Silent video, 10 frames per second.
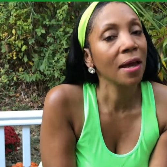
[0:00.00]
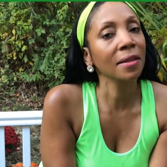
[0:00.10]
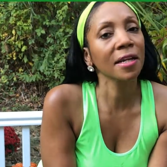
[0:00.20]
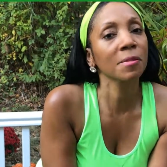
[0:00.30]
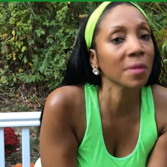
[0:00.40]

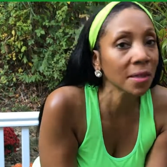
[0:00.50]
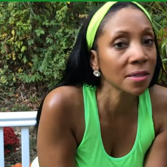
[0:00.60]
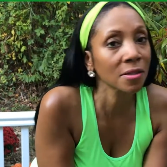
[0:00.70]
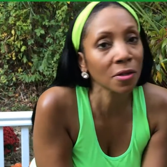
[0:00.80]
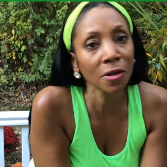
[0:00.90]
And that's
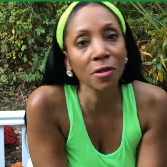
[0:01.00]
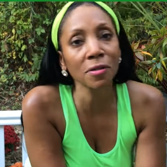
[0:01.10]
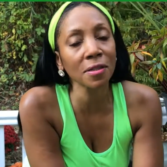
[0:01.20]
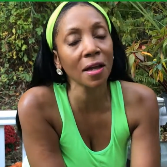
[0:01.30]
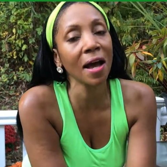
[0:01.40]
because,
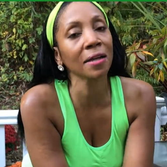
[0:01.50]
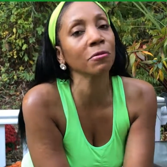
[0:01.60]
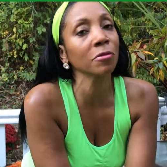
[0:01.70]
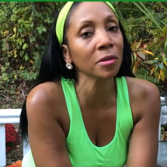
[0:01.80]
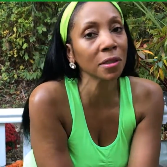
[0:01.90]
girls, I
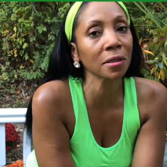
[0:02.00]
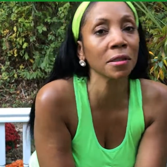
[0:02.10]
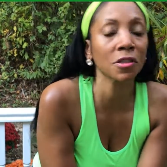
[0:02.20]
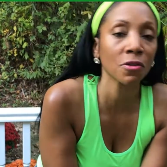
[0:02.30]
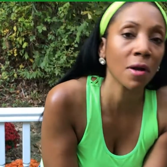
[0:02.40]

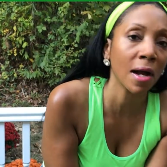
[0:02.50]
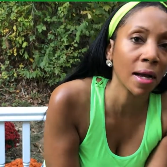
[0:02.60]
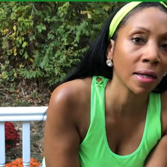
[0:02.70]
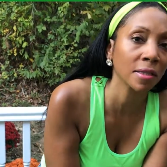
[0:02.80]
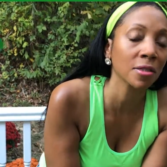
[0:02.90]
really
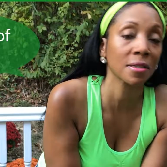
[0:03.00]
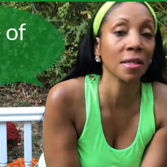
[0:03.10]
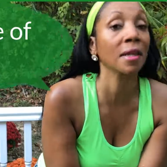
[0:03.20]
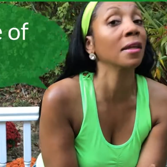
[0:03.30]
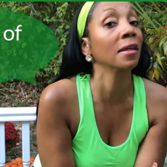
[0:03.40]
try to
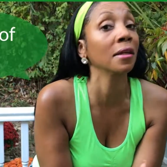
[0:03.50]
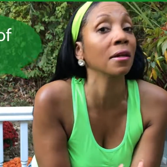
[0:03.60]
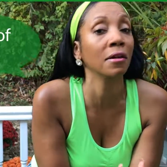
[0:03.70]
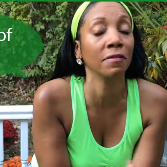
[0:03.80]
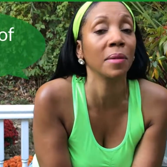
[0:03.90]
take
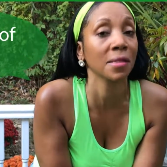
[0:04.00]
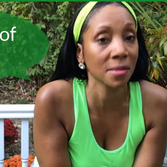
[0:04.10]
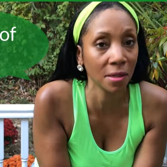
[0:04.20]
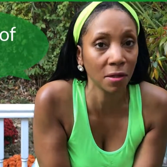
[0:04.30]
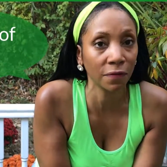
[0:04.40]
care of
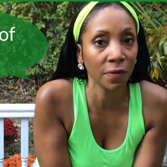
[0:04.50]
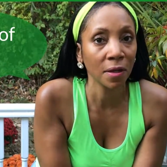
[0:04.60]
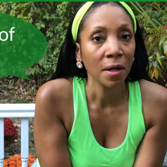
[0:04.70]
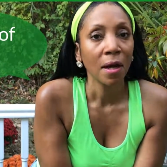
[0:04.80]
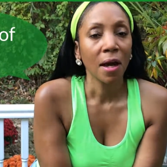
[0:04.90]
myself.
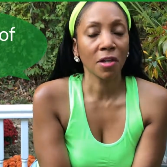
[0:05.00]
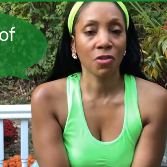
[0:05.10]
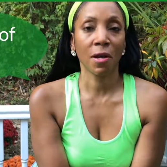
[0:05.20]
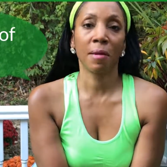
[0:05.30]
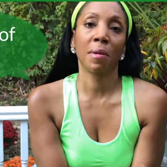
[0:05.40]
I
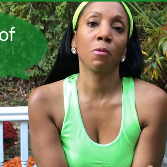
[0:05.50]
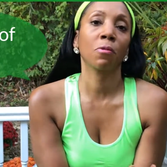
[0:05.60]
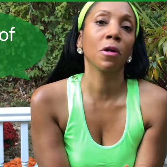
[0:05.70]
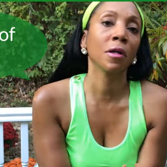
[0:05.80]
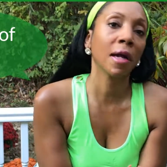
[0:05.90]
try my
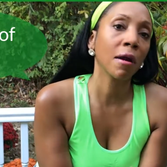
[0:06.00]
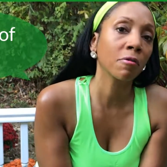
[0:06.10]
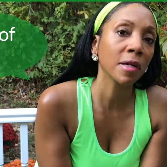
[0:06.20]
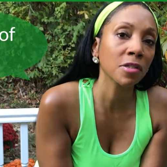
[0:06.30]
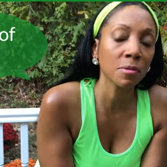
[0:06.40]

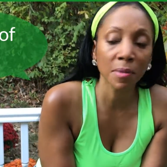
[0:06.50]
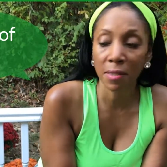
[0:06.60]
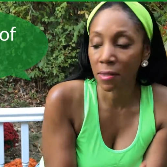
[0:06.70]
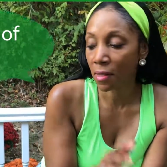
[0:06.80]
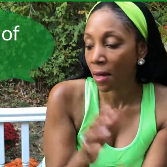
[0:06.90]
workout
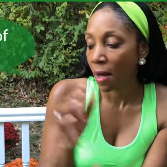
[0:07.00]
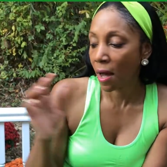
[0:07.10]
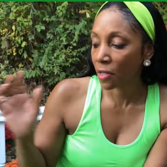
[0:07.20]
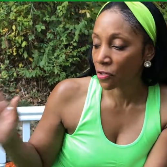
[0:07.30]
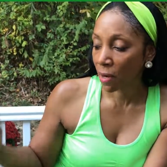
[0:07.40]
regimens.
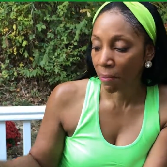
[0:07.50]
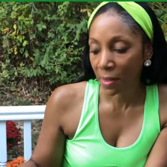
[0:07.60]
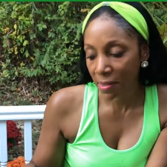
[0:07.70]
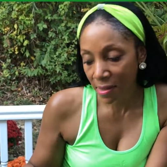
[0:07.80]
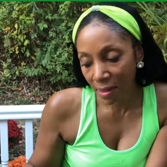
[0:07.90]
I try
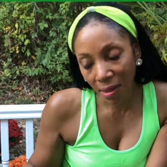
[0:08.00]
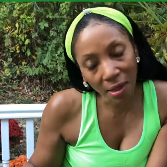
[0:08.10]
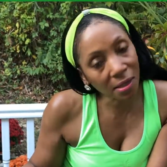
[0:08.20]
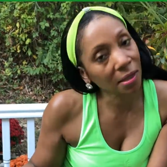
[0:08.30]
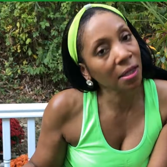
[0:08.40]
my
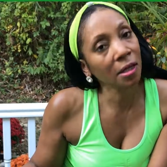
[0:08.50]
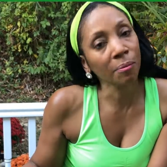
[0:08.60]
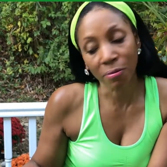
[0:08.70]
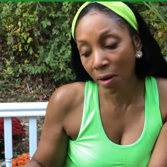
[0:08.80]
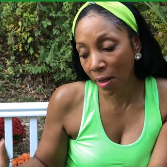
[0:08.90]

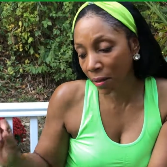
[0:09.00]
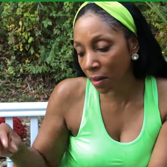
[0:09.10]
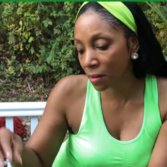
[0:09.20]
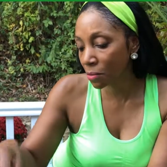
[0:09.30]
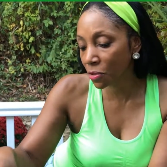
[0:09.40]
skincare
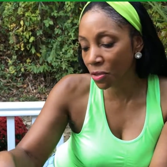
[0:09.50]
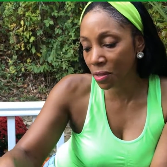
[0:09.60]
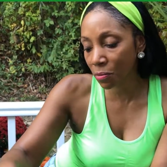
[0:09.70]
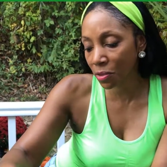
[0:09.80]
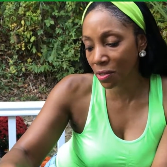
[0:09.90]
products, which
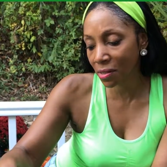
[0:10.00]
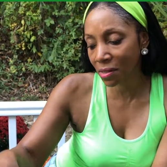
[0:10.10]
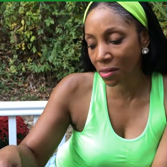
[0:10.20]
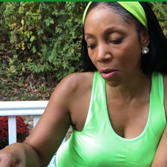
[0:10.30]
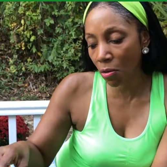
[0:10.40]
is, which is
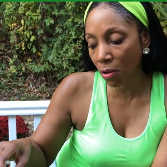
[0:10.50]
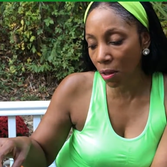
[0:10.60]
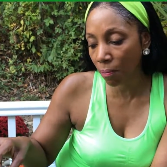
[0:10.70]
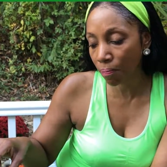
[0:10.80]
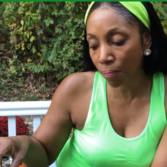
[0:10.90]
so
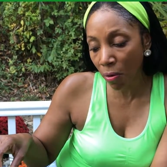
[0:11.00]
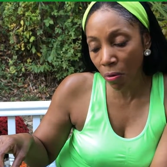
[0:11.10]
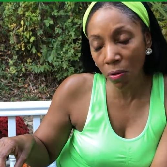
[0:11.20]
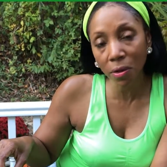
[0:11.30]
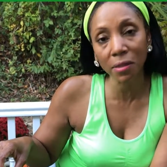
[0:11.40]

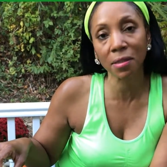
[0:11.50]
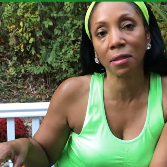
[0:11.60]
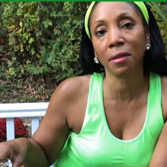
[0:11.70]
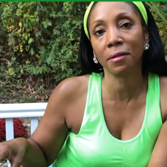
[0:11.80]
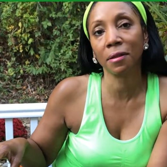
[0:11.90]

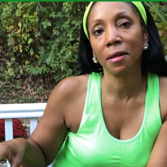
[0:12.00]
important